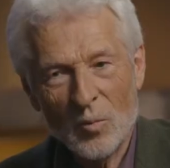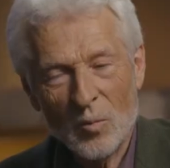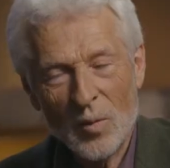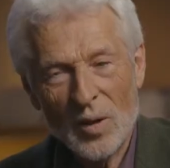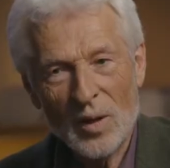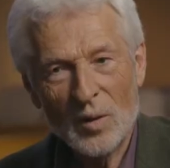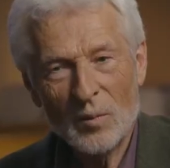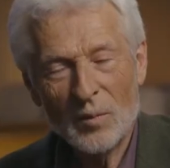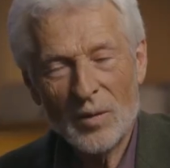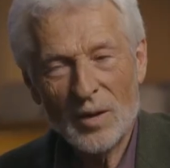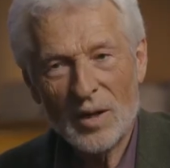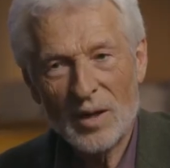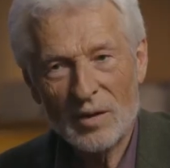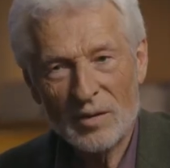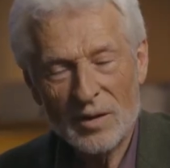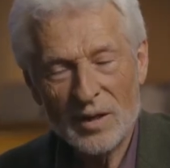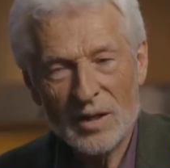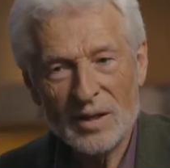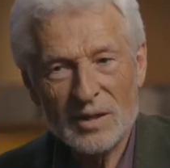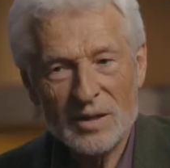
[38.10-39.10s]
Well, I
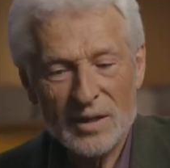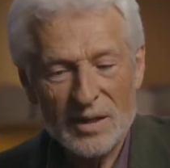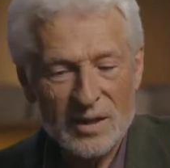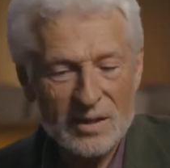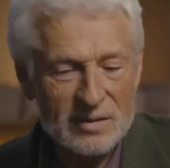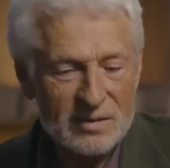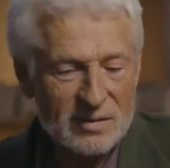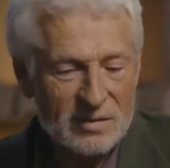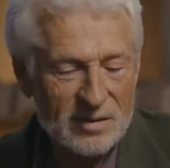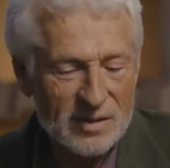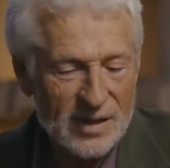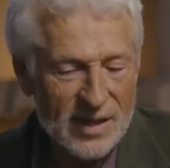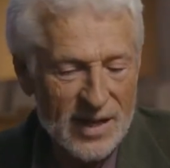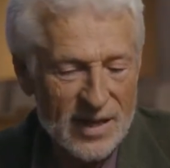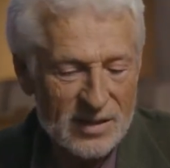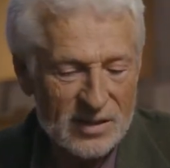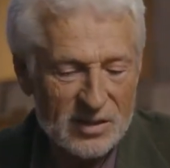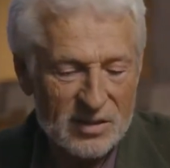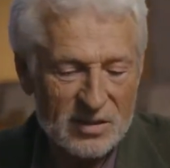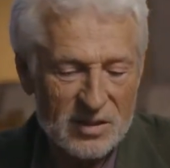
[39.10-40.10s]
think that the
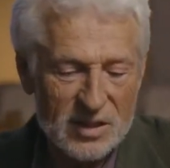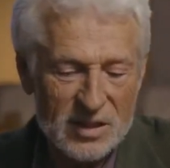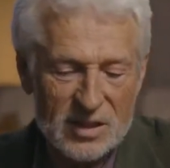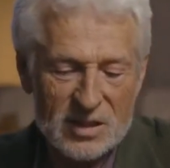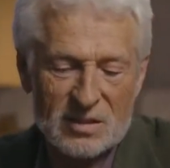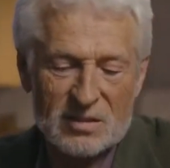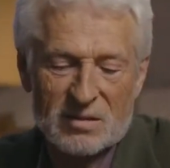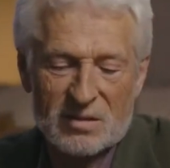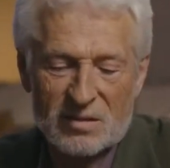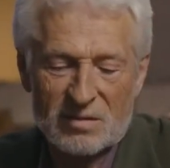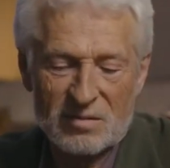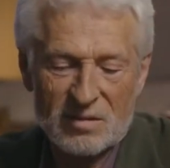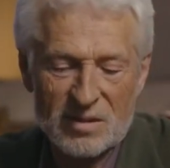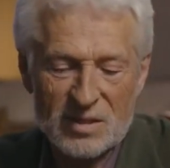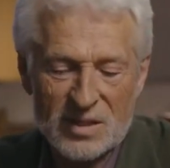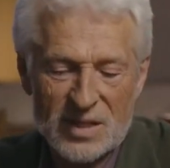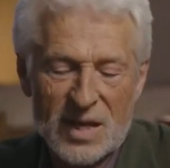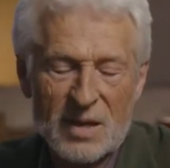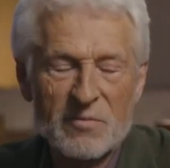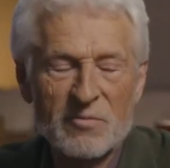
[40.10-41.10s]
answer is the
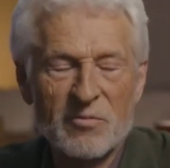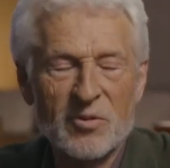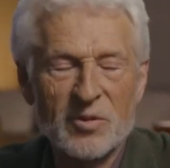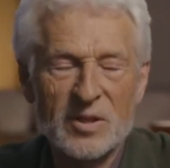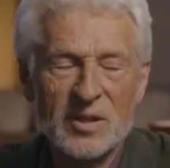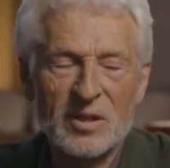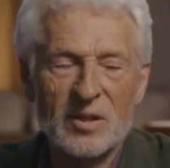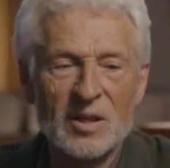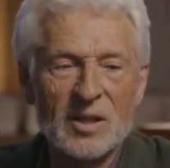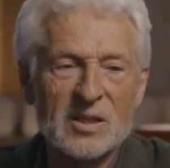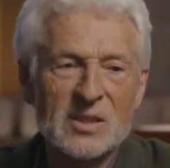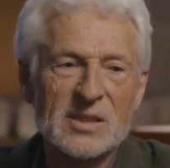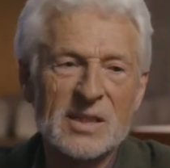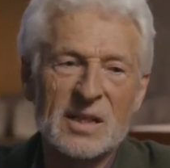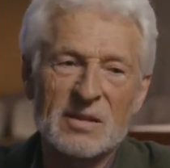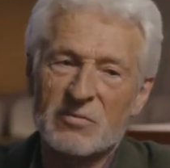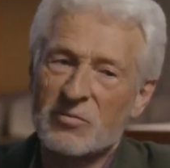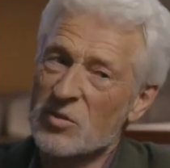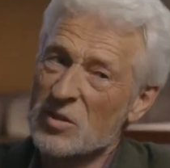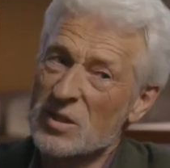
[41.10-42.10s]
same for theology
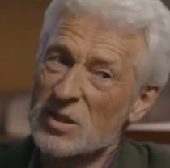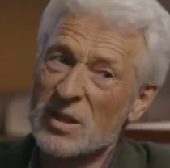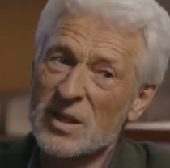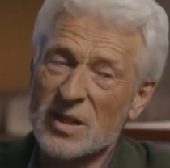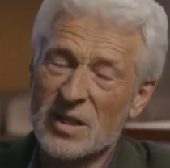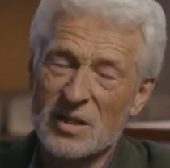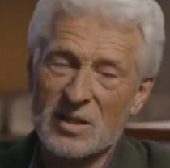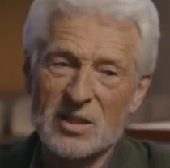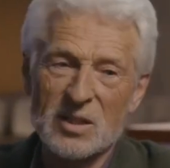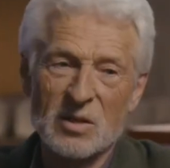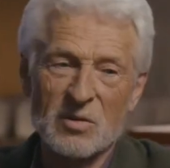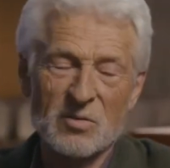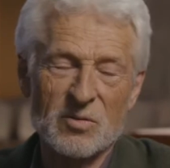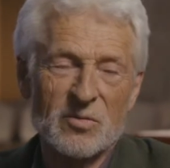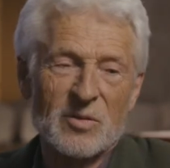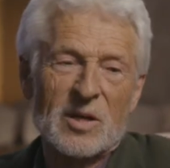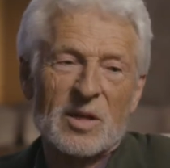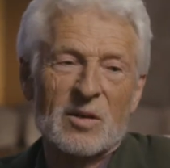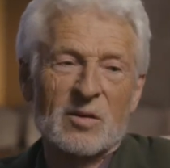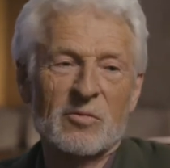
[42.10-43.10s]
and for science,
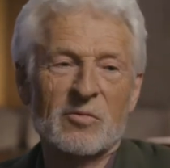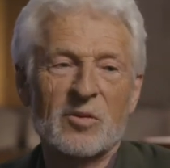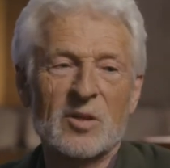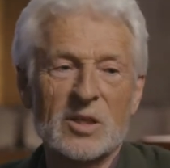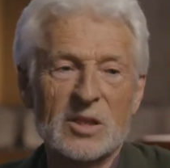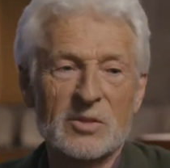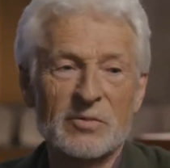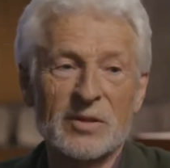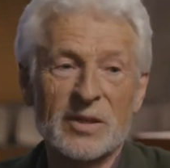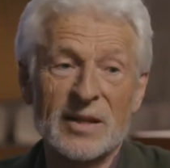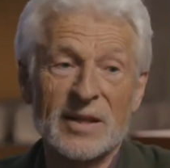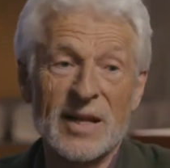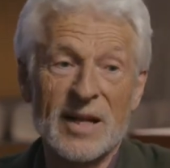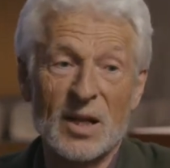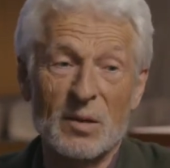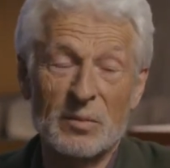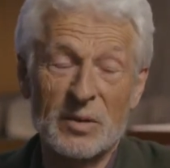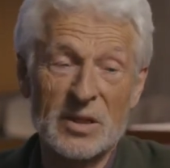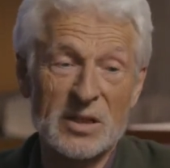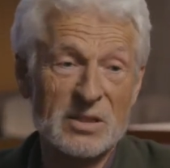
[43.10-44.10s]
how, how philosophy can
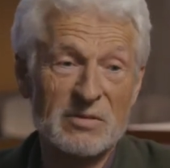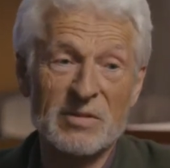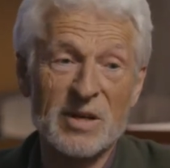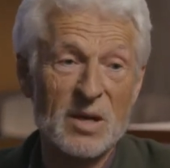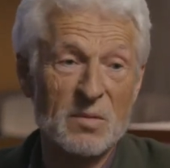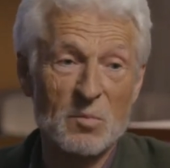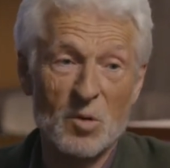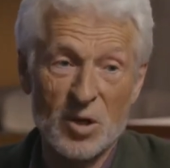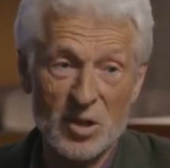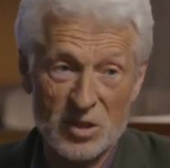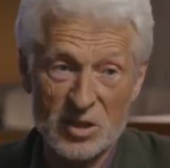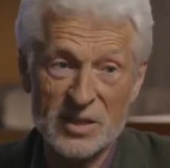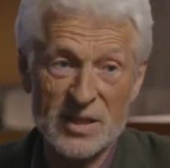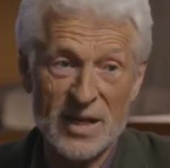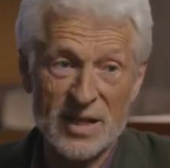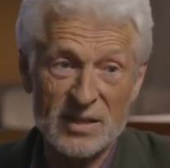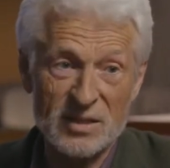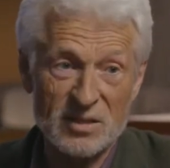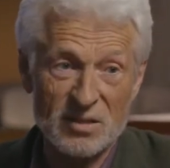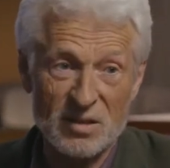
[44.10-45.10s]
help, and it's a very modest
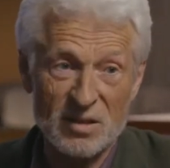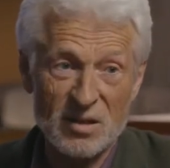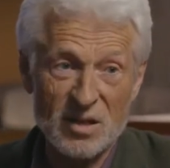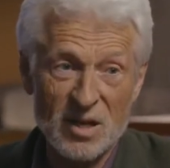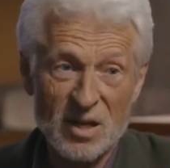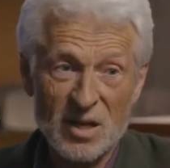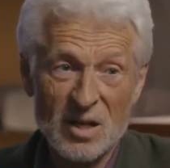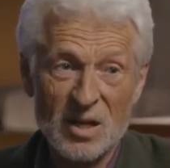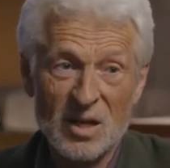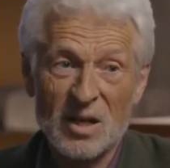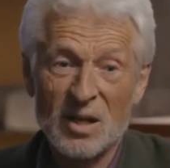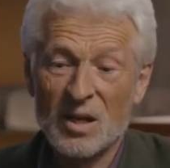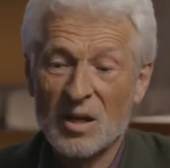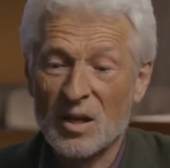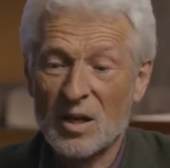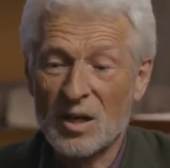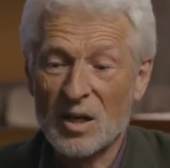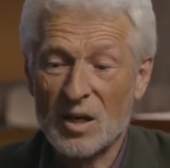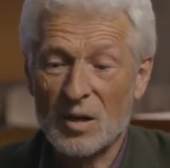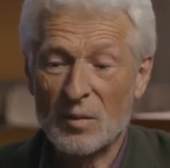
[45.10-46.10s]
answer.
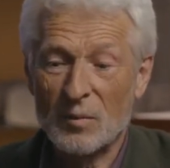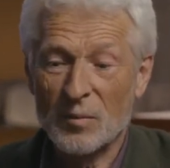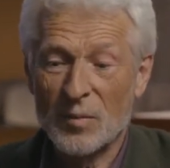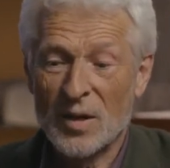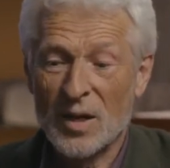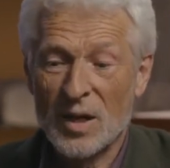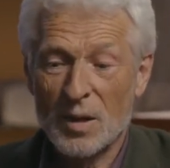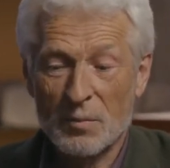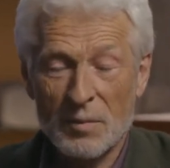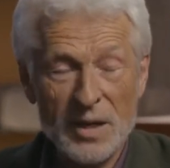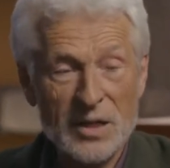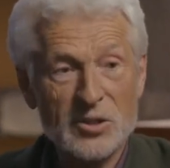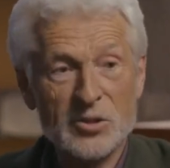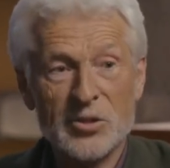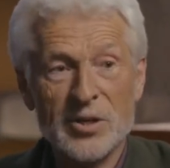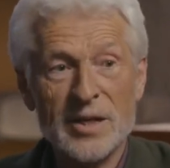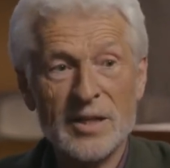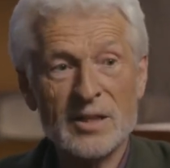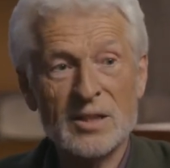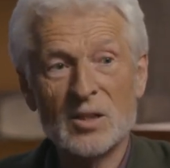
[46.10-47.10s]
Um, make
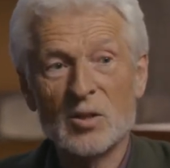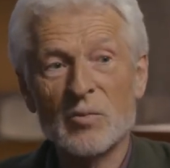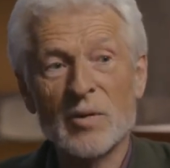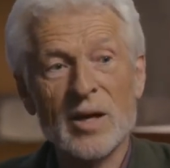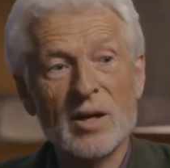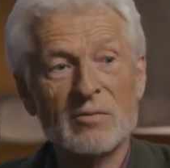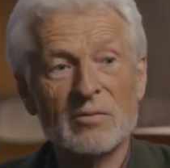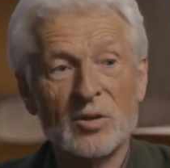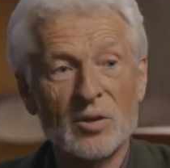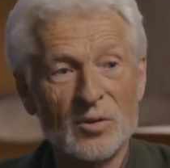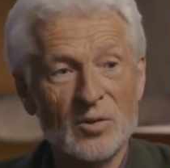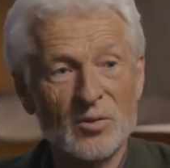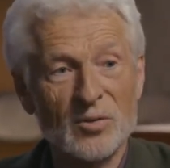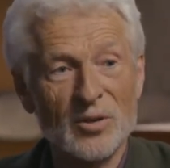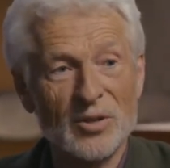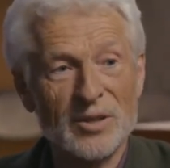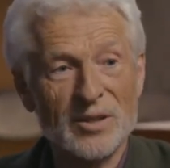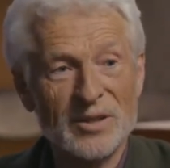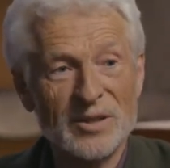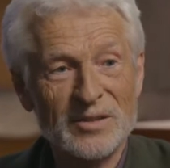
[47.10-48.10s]
straight the way of the
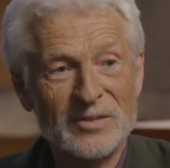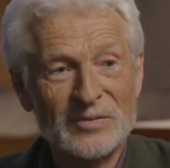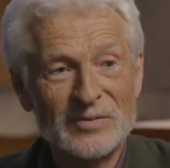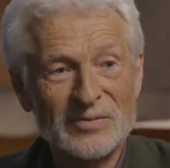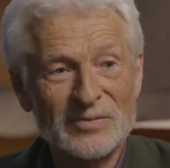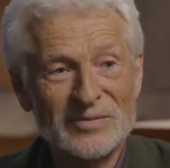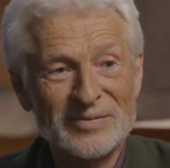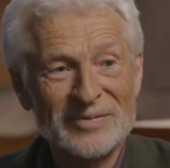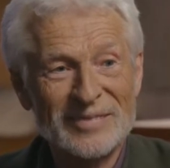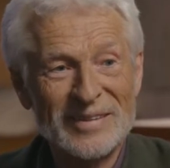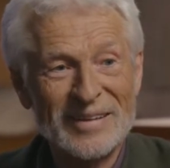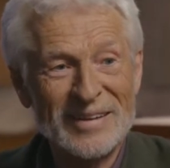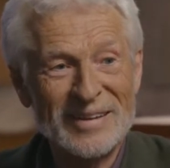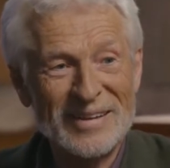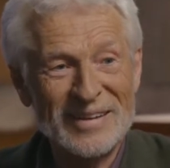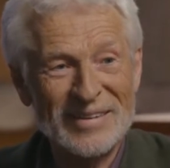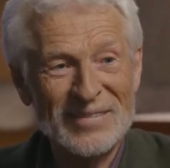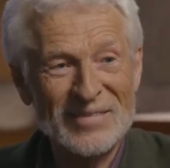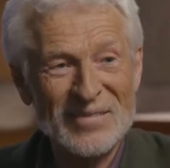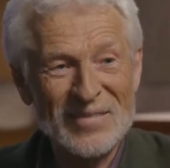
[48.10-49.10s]
Lord,
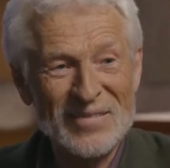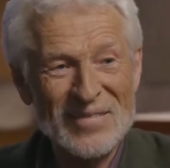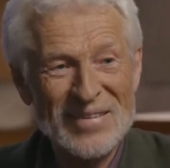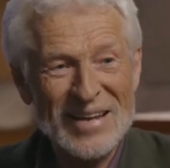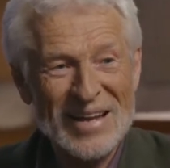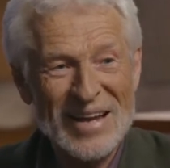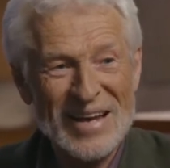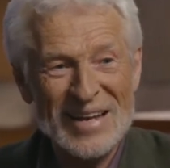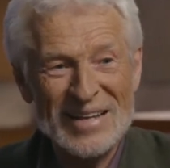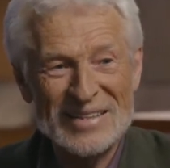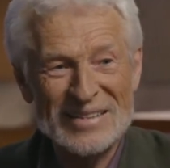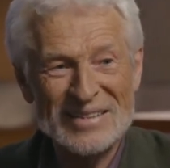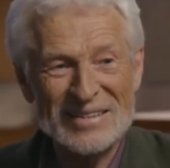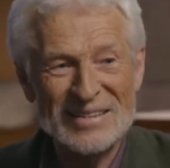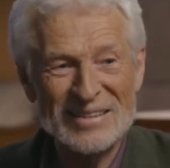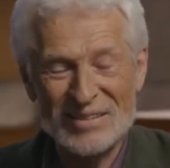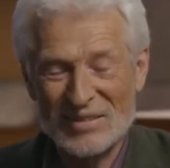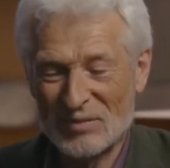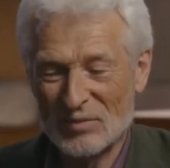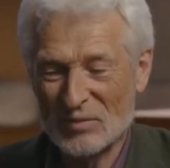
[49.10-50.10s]
um, as
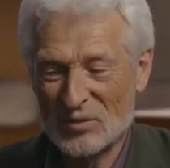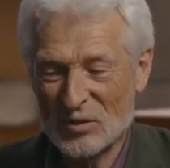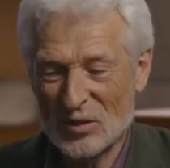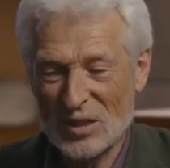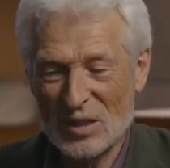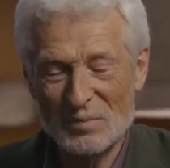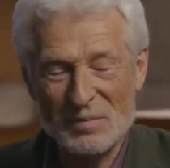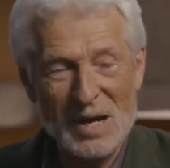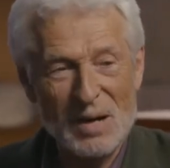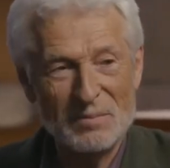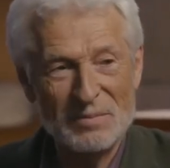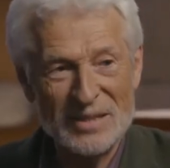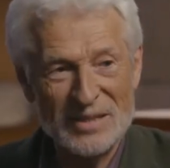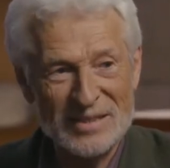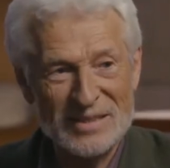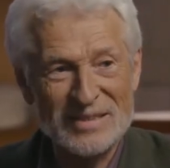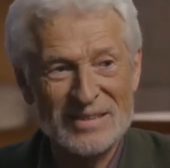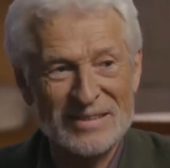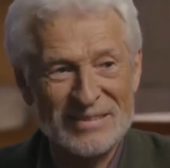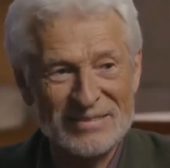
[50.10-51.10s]
uh, John the
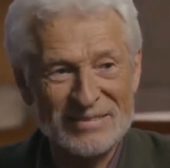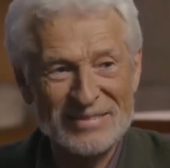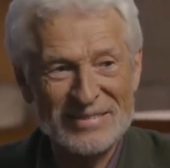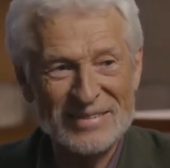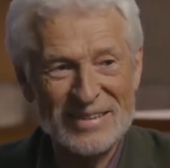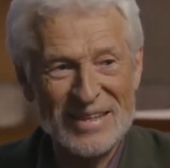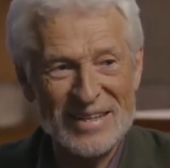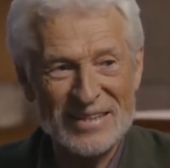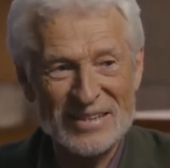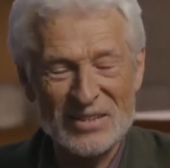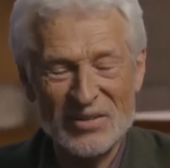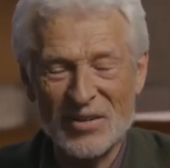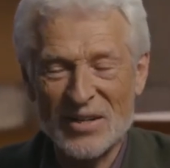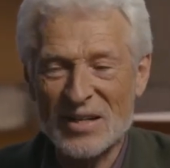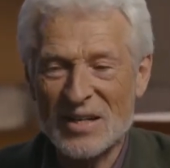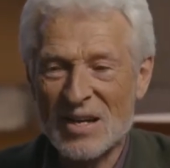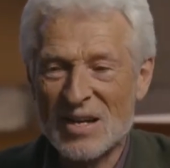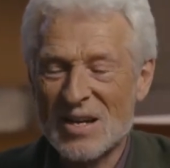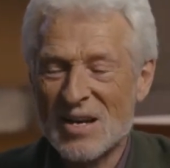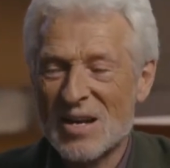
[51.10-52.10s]
Baptist yeah. says,
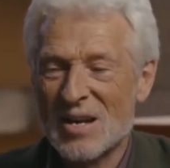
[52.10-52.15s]
right?